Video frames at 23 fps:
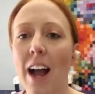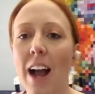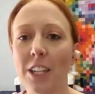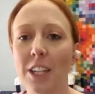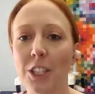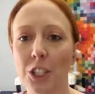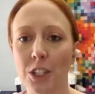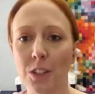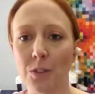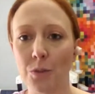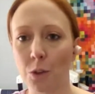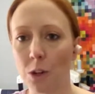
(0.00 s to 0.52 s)
I
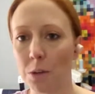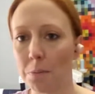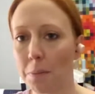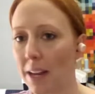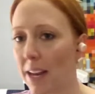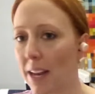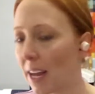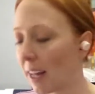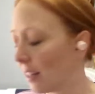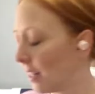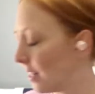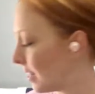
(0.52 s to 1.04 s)
should have worn my
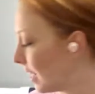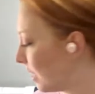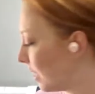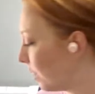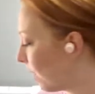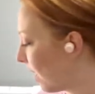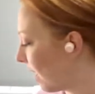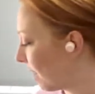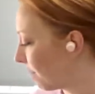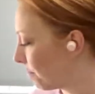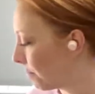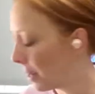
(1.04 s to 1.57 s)
necklace. I
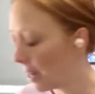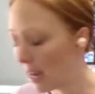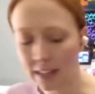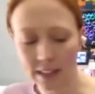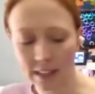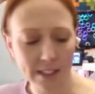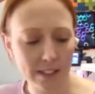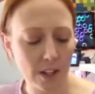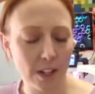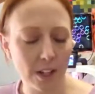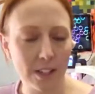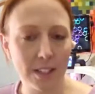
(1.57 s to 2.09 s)
don't have my
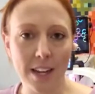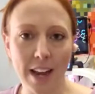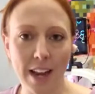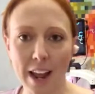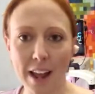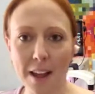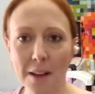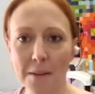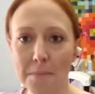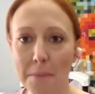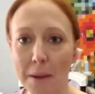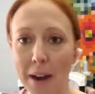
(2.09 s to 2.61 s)
necklace on
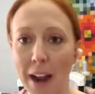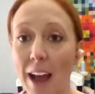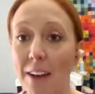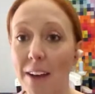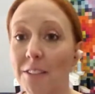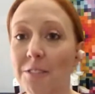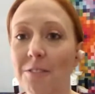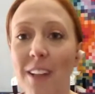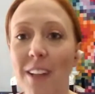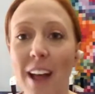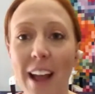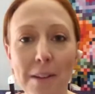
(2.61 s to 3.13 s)
today, but I
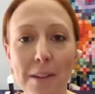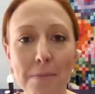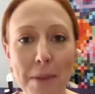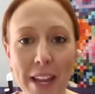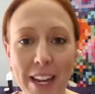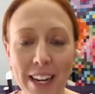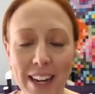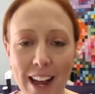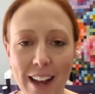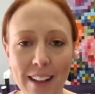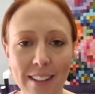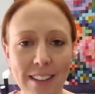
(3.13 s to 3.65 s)
have a flying
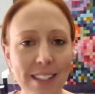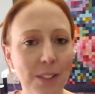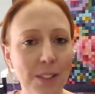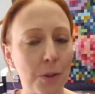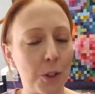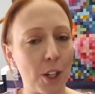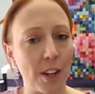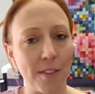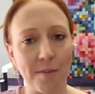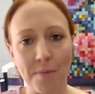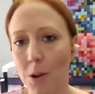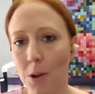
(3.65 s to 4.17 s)
pig necklace,
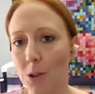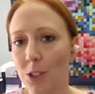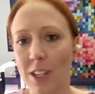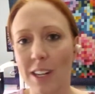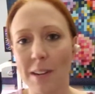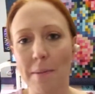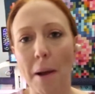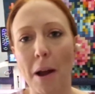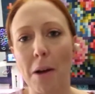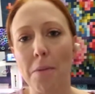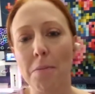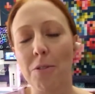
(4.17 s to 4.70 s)
which I
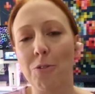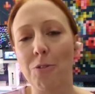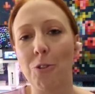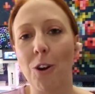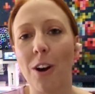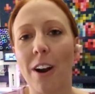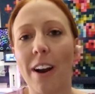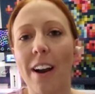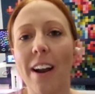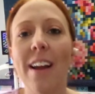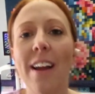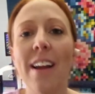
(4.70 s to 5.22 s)
posted about
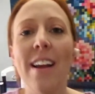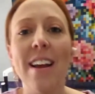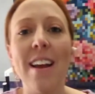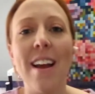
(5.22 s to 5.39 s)
before.